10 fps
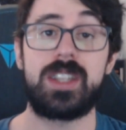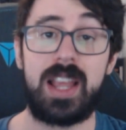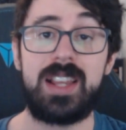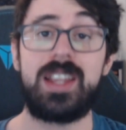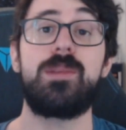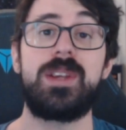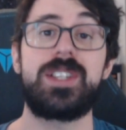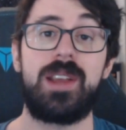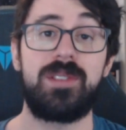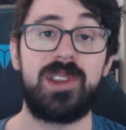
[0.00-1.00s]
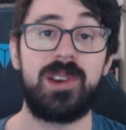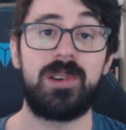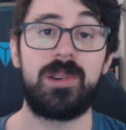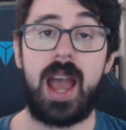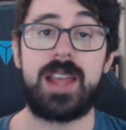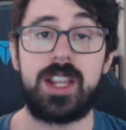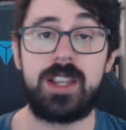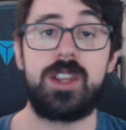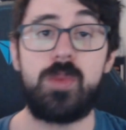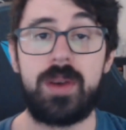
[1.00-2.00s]
They need to be saved too. And
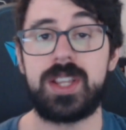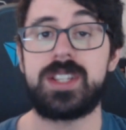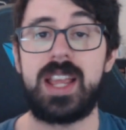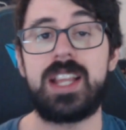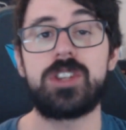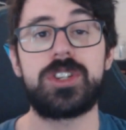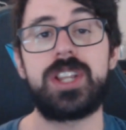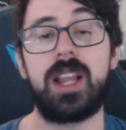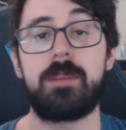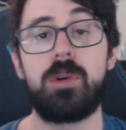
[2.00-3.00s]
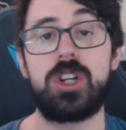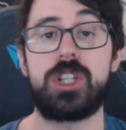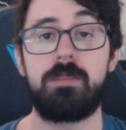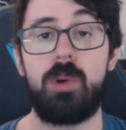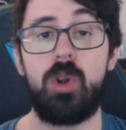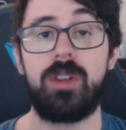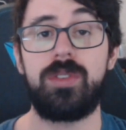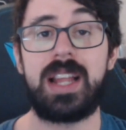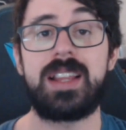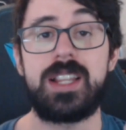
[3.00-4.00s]
then you have this interesting like push and pull of
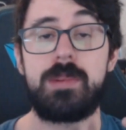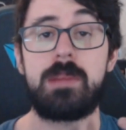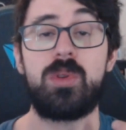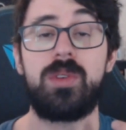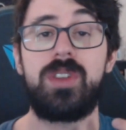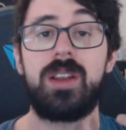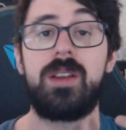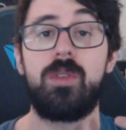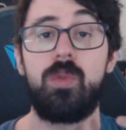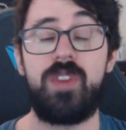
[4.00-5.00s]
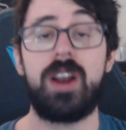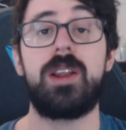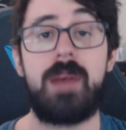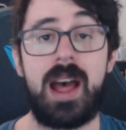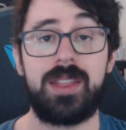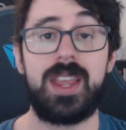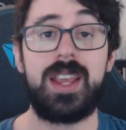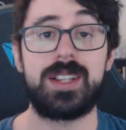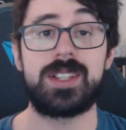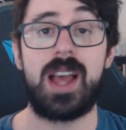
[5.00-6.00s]
like these people who have done very bad
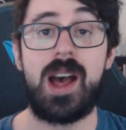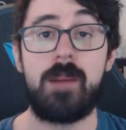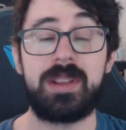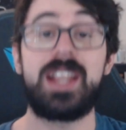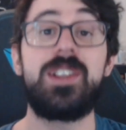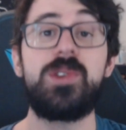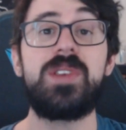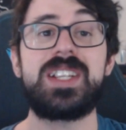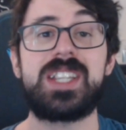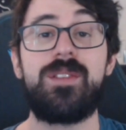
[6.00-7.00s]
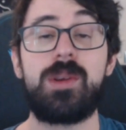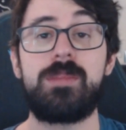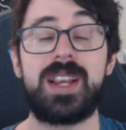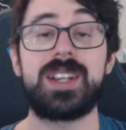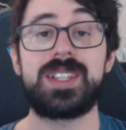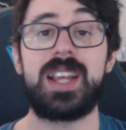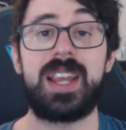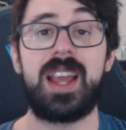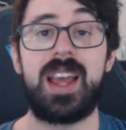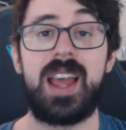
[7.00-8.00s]
things, but they do need saving because like
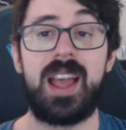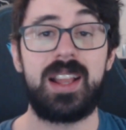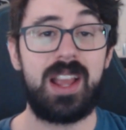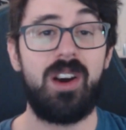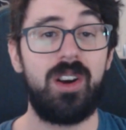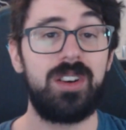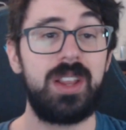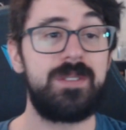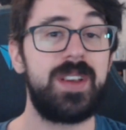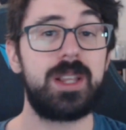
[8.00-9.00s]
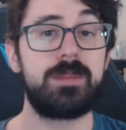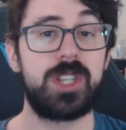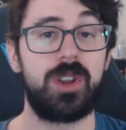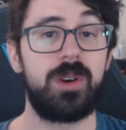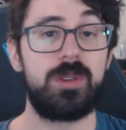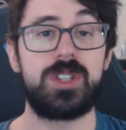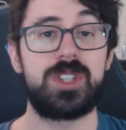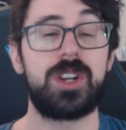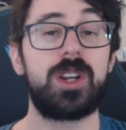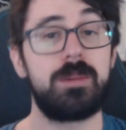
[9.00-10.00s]
they are like victims of their own
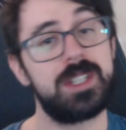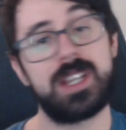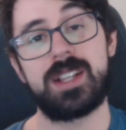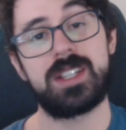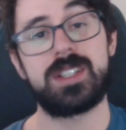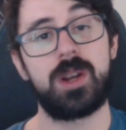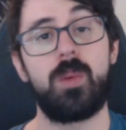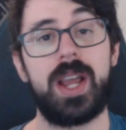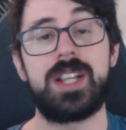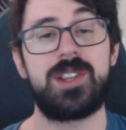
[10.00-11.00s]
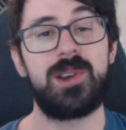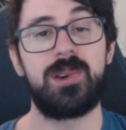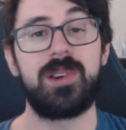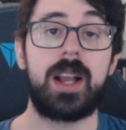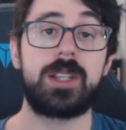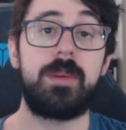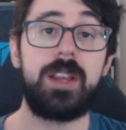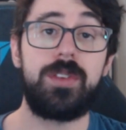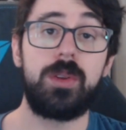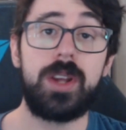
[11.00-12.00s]
circumstances in a way too. Because I mean,
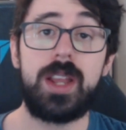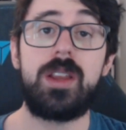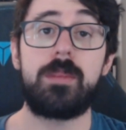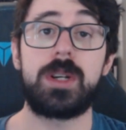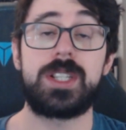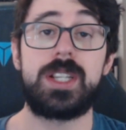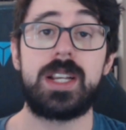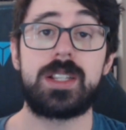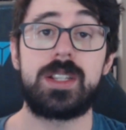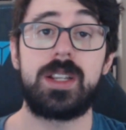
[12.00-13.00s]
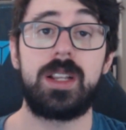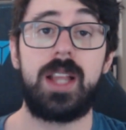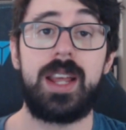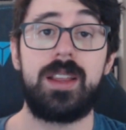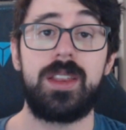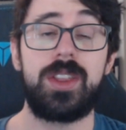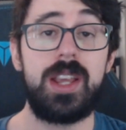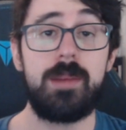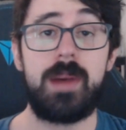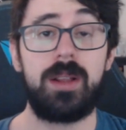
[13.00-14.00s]
if you look at number 6, like
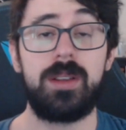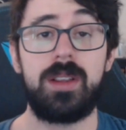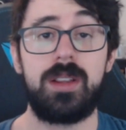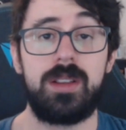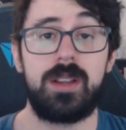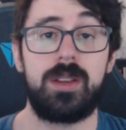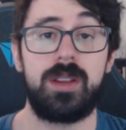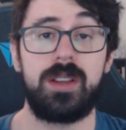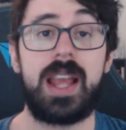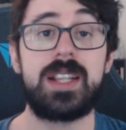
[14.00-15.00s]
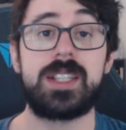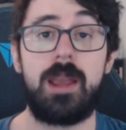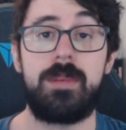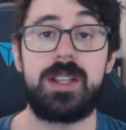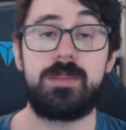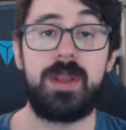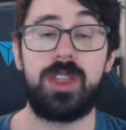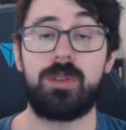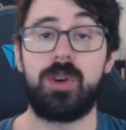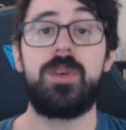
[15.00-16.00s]
think about the landscape he's been
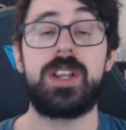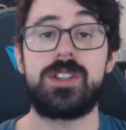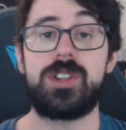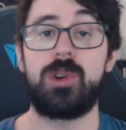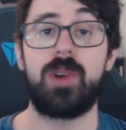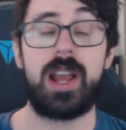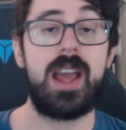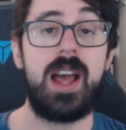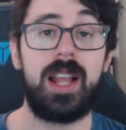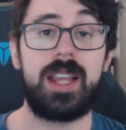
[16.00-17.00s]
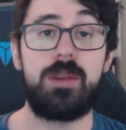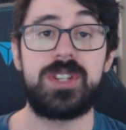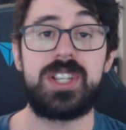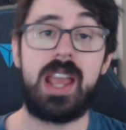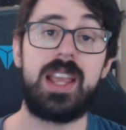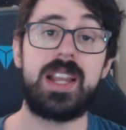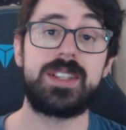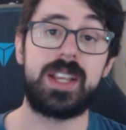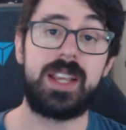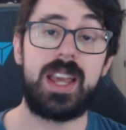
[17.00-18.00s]
thrown into, right? Like he was taken as
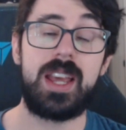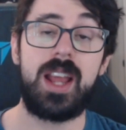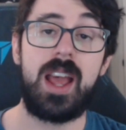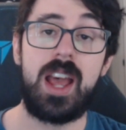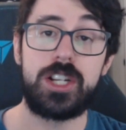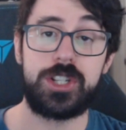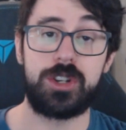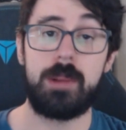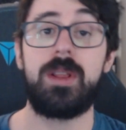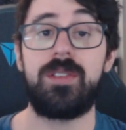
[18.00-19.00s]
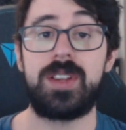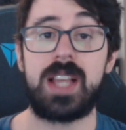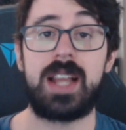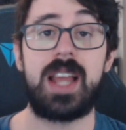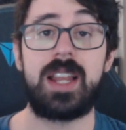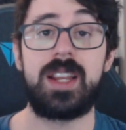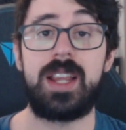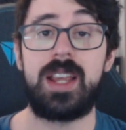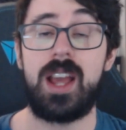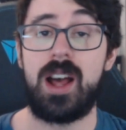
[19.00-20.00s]
a kid, stripped of his
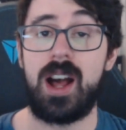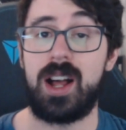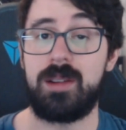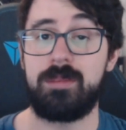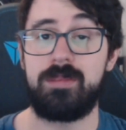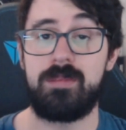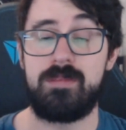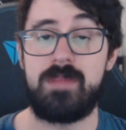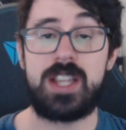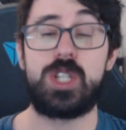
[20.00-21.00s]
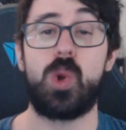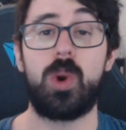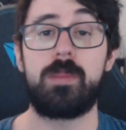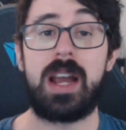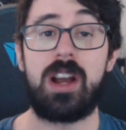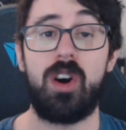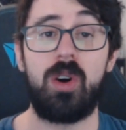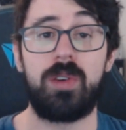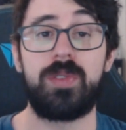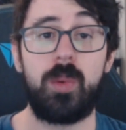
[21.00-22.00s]
identity, mentored by
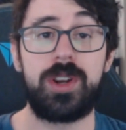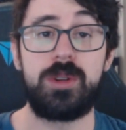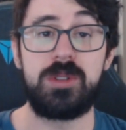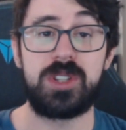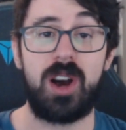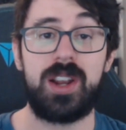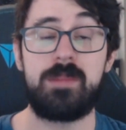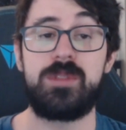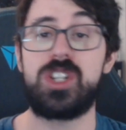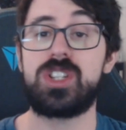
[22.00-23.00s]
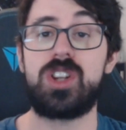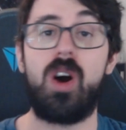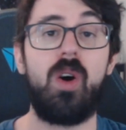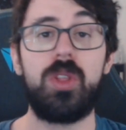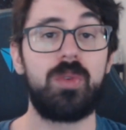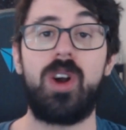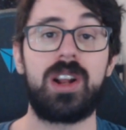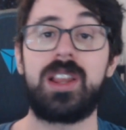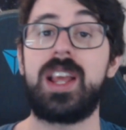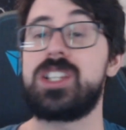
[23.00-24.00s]
All For One, who's taught him just all the wrong
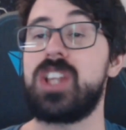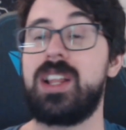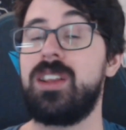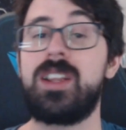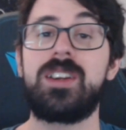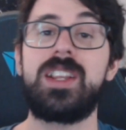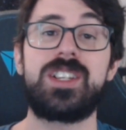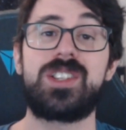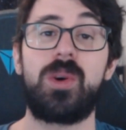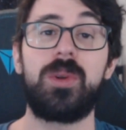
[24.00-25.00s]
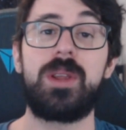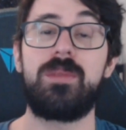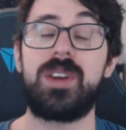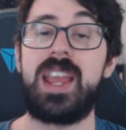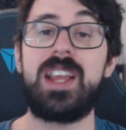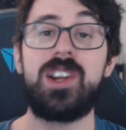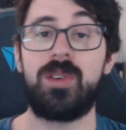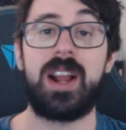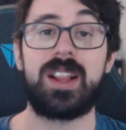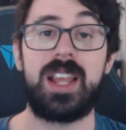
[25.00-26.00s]
things, like literally just told him
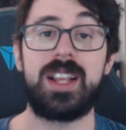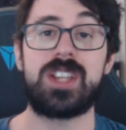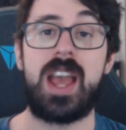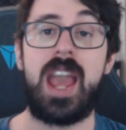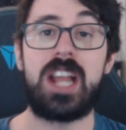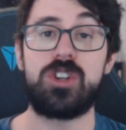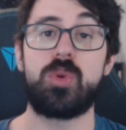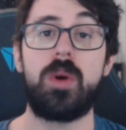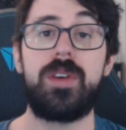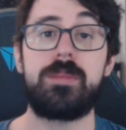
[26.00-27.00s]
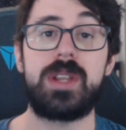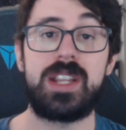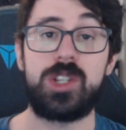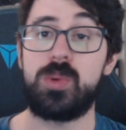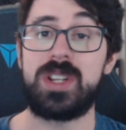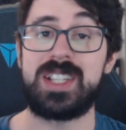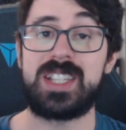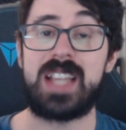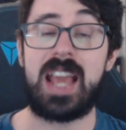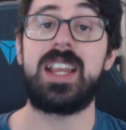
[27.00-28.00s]
incorrect things and drove him into
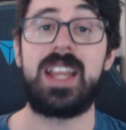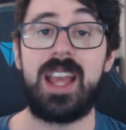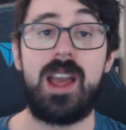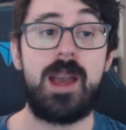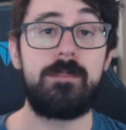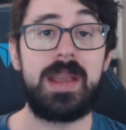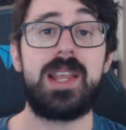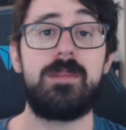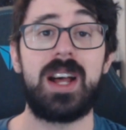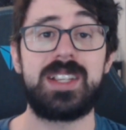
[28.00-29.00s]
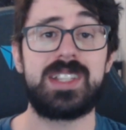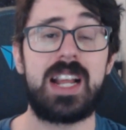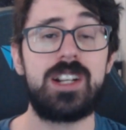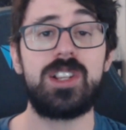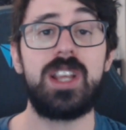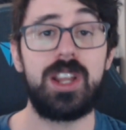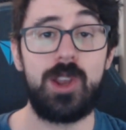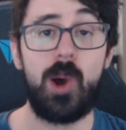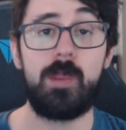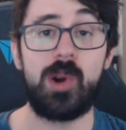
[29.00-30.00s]
insanity, made him essentially a
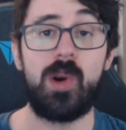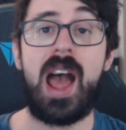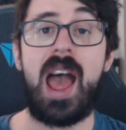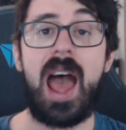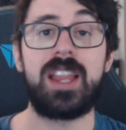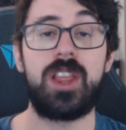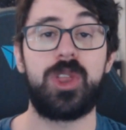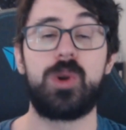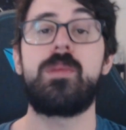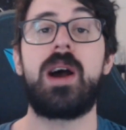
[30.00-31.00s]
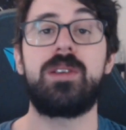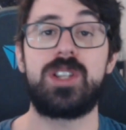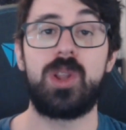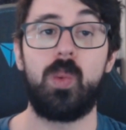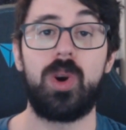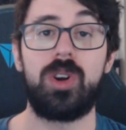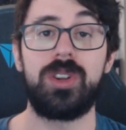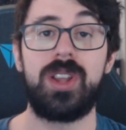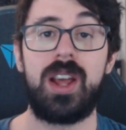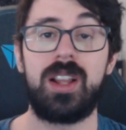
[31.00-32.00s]
Nomu, and then threw him out into the
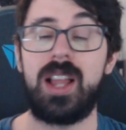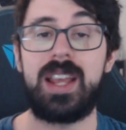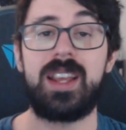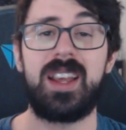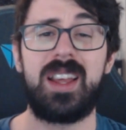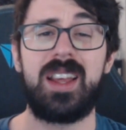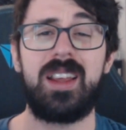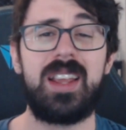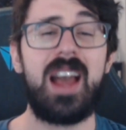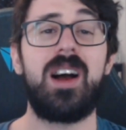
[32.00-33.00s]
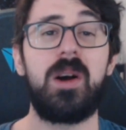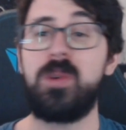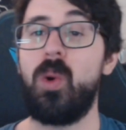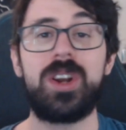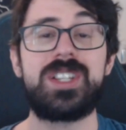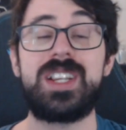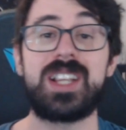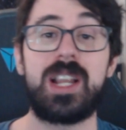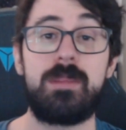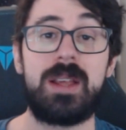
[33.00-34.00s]
world. Like, yeah, of course he's
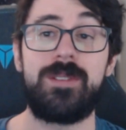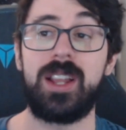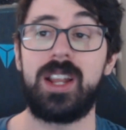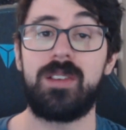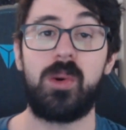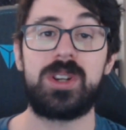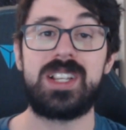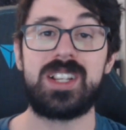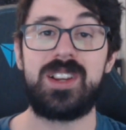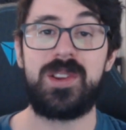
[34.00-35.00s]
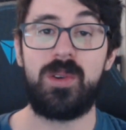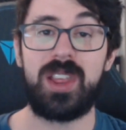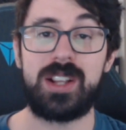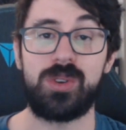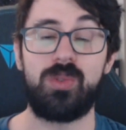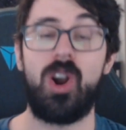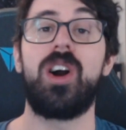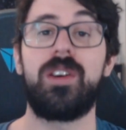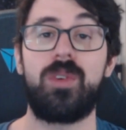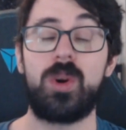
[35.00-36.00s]
going to be a villain. Of course he's going to do things
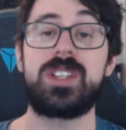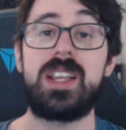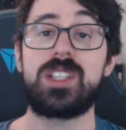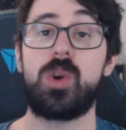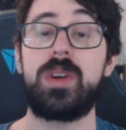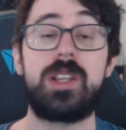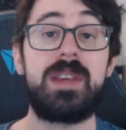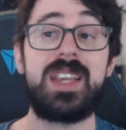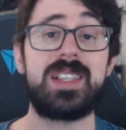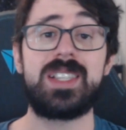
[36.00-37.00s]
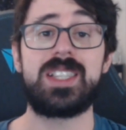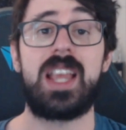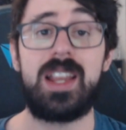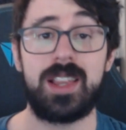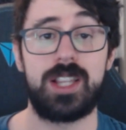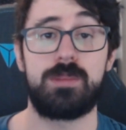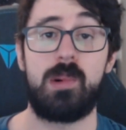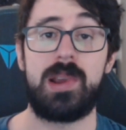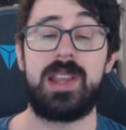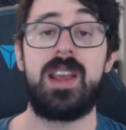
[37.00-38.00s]
wrong. Of course he is going to be insane at this
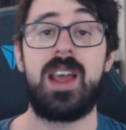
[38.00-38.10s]
point.